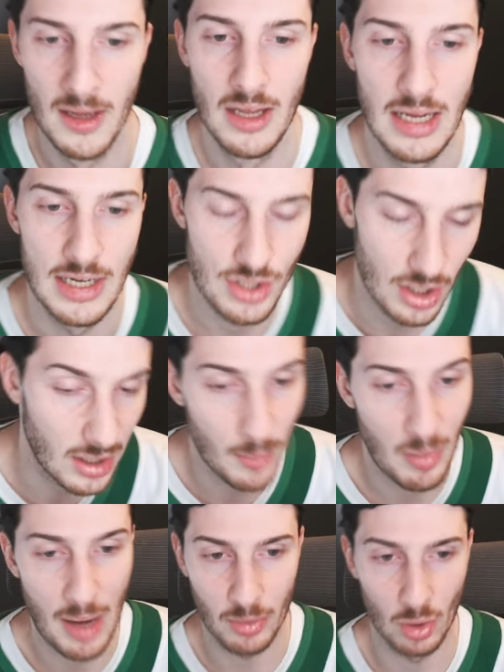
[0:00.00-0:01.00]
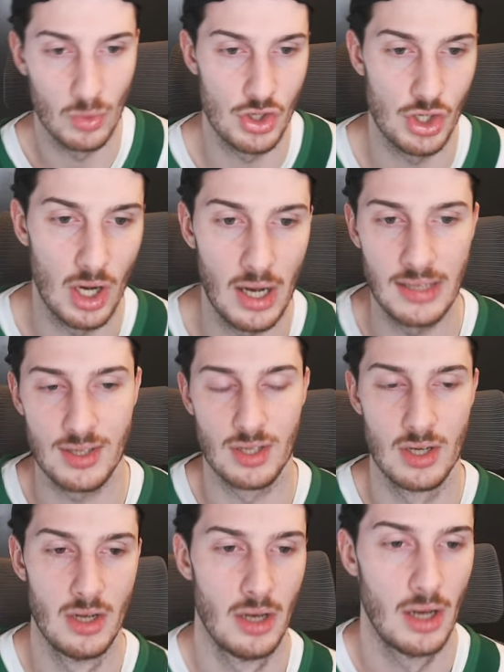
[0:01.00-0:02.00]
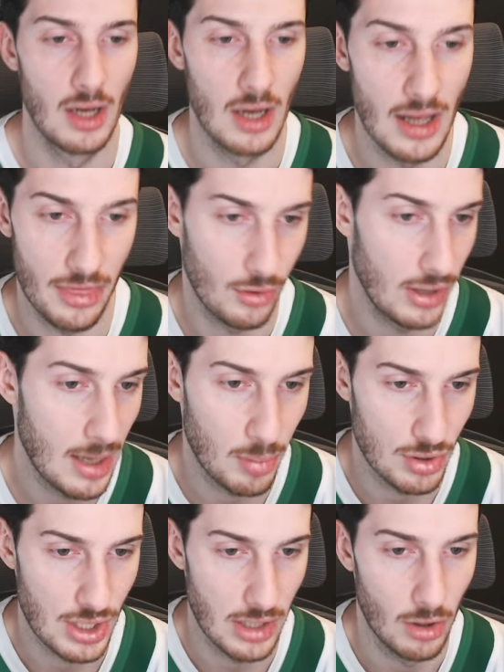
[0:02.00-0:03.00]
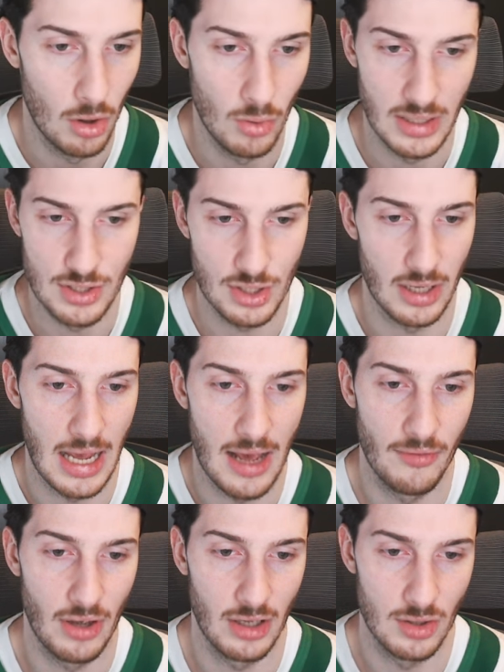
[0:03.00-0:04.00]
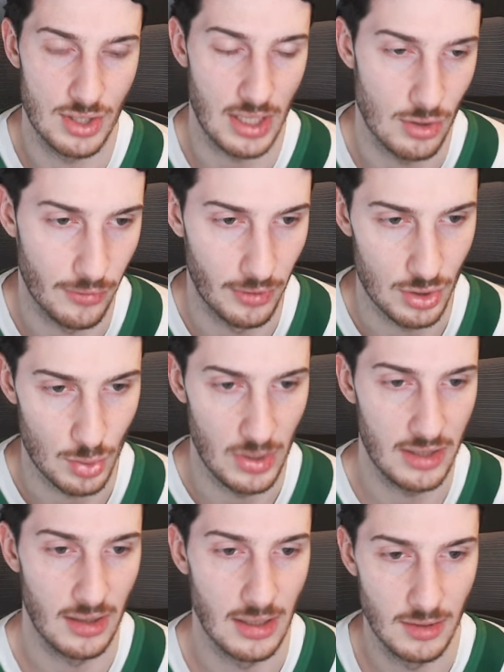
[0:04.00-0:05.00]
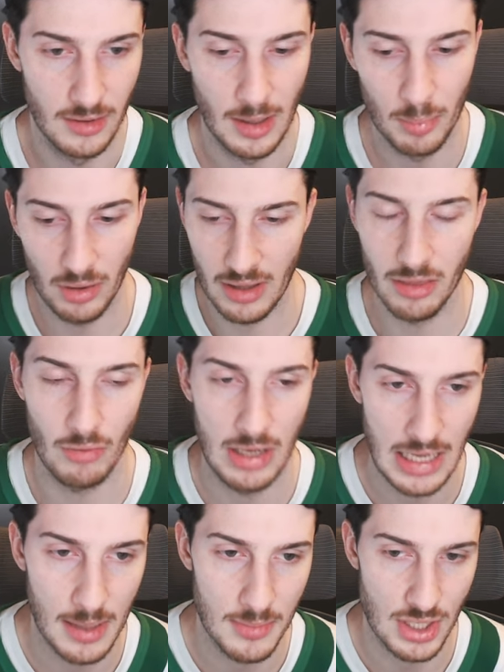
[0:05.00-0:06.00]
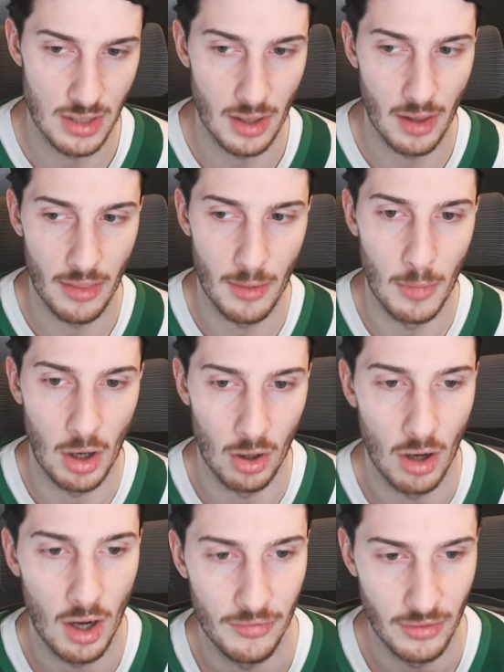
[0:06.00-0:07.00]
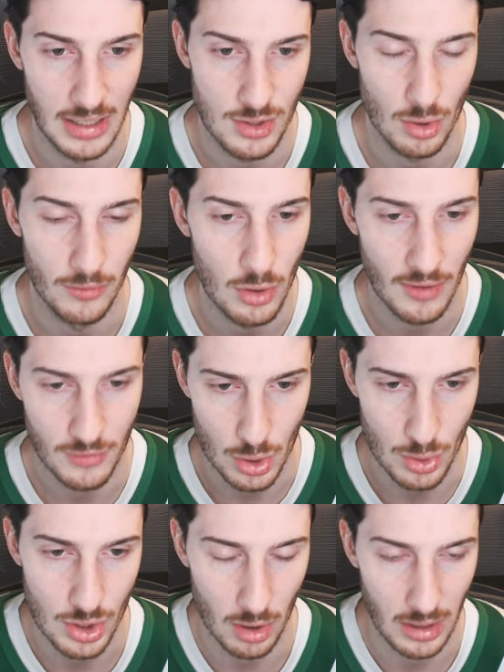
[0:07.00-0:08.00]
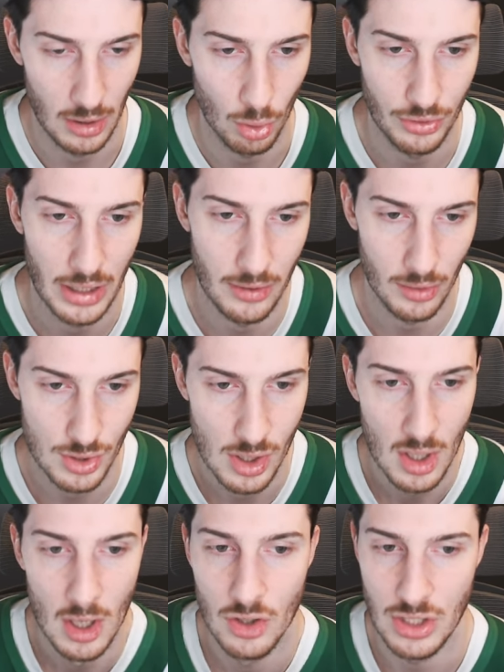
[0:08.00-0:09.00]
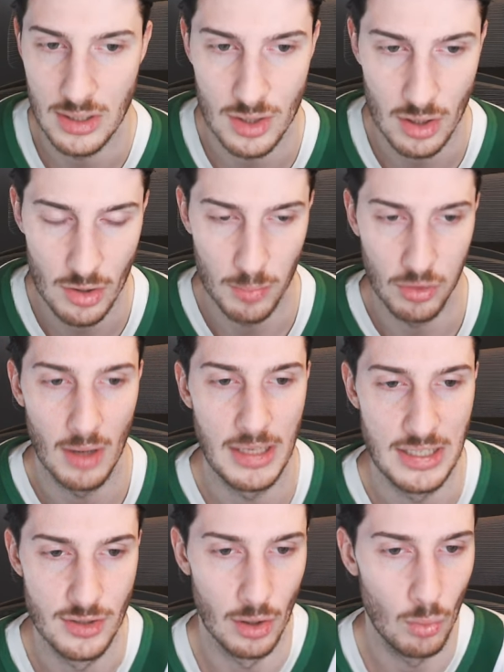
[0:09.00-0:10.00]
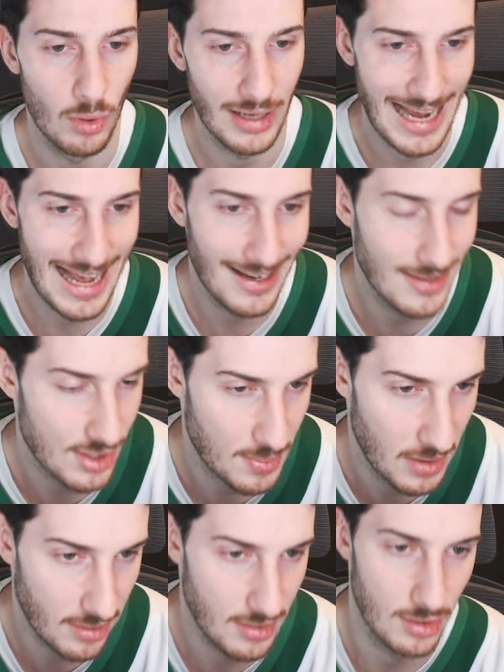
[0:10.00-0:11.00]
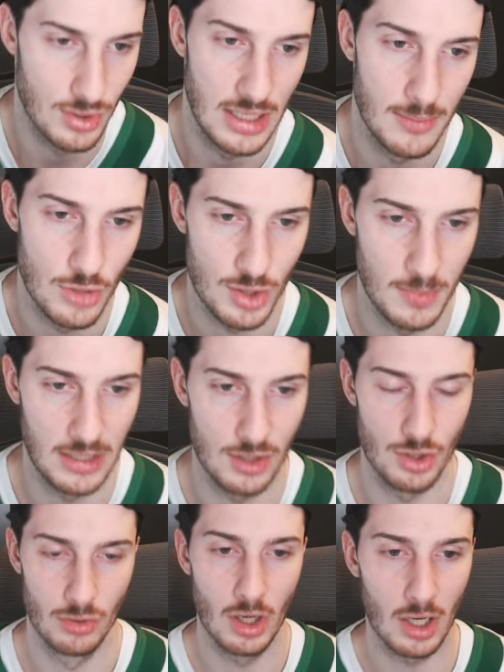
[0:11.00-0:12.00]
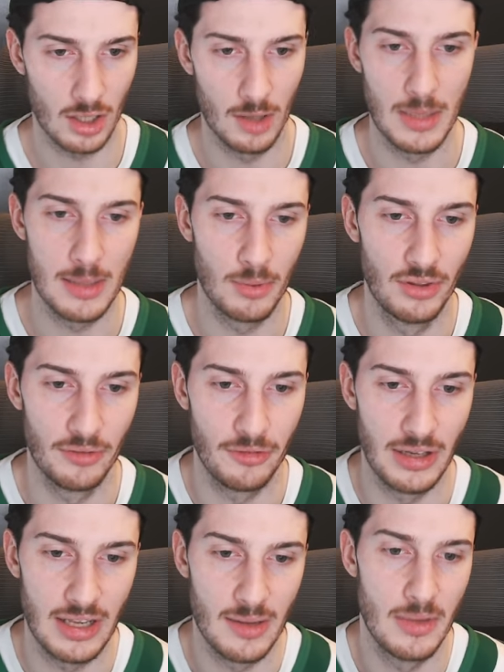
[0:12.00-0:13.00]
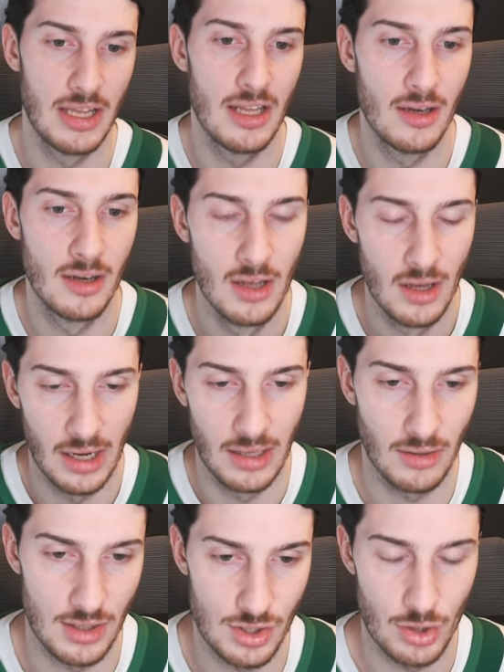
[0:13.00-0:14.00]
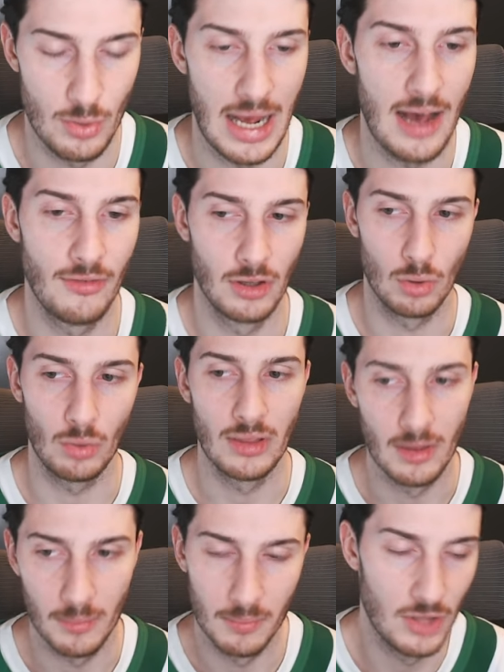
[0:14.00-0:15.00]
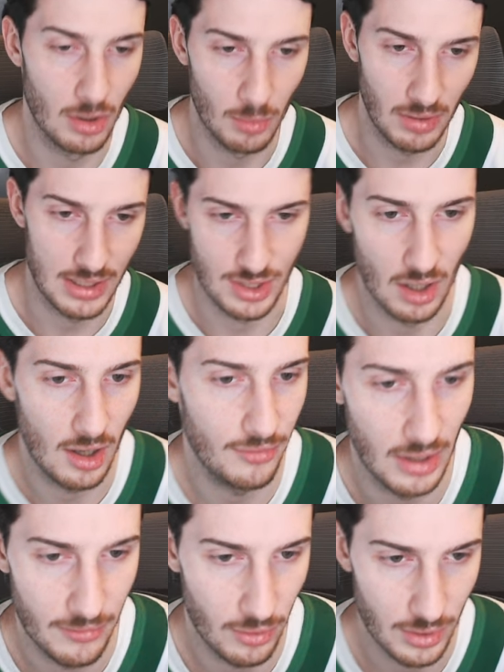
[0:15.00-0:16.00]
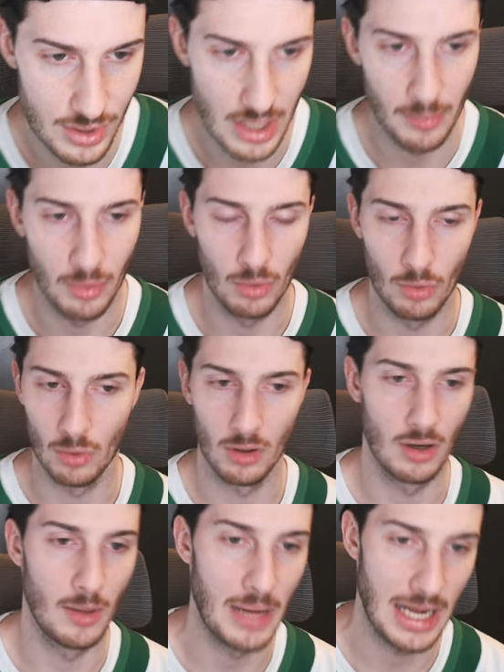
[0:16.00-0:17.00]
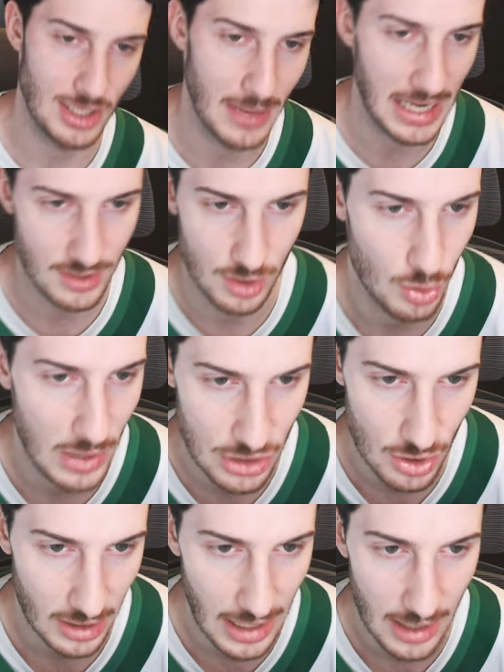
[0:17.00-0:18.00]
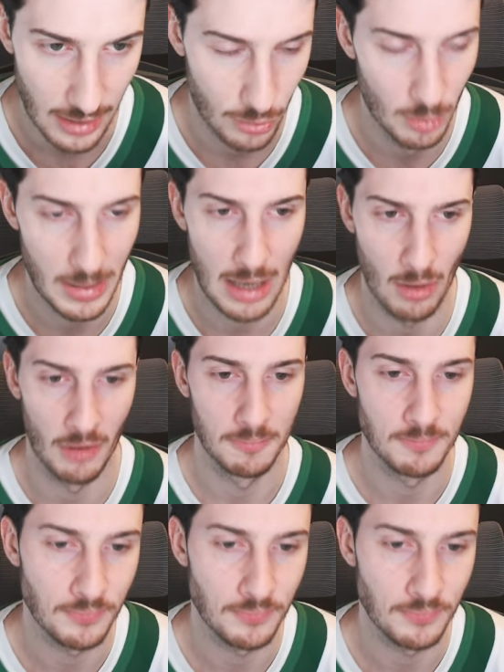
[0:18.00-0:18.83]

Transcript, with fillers: He's going to get peppered with shots, 38% uh, own. He's going to have a good schedule for this week. They, they play three games and none of them are off nights. So if you have two starting goaltenders, chances are you probably don't want to add DeSmith to your team just because you're not going to be able to fit him in unless you have a goalie that, you know, plays an off night, for example, or a back to back situation, a guy like Grubauer.